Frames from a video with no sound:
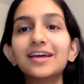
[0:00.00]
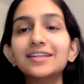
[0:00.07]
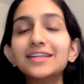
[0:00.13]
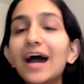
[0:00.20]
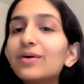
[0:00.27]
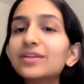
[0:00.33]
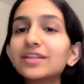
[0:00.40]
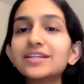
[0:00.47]

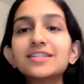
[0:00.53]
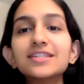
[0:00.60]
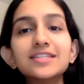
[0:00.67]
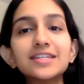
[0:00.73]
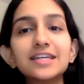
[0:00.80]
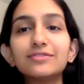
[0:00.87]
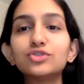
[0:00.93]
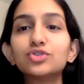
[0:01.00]
now at least in the
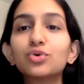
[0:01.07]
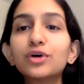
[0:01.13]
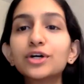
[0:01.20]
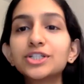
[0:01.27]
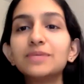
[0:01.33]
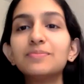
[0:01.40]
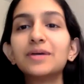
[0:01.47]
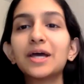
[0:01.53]
state of
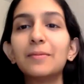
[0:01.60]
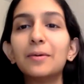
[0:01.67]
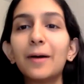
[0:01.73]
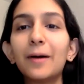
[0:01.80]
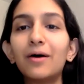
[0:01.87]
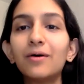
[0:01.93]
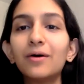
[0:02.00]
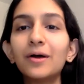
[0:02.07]
Georgia, become
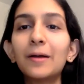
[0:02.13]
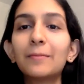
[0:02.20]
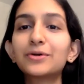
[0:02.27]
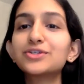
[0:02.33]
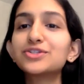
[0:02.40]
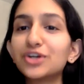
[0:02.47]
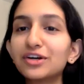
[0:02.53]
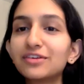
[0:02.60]
about
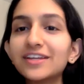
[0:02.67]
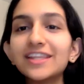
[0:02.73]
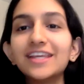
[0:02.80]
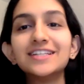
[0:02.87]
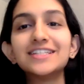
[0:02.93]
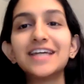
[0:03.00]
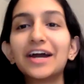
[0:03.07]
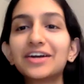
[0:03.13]
preserving
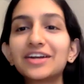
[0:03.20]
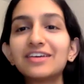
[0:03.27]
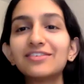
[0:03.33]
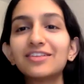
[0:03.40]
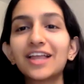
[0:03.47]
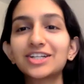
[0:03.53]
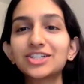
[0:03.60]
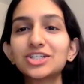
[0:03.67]
the integrity of
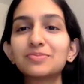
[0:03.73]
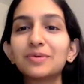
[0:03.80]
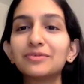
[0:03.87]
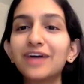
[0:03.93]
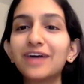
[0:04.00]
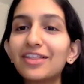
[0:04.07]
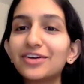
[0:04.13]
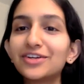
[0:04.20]
elections, but
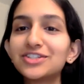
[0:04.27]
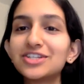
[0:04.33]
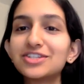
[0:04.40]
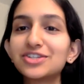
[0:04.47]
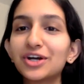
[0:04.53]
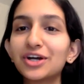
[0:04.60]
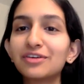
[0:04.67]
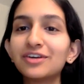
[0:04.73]
rather to
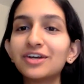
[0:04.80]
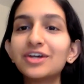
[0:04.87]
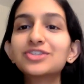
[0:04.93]
serve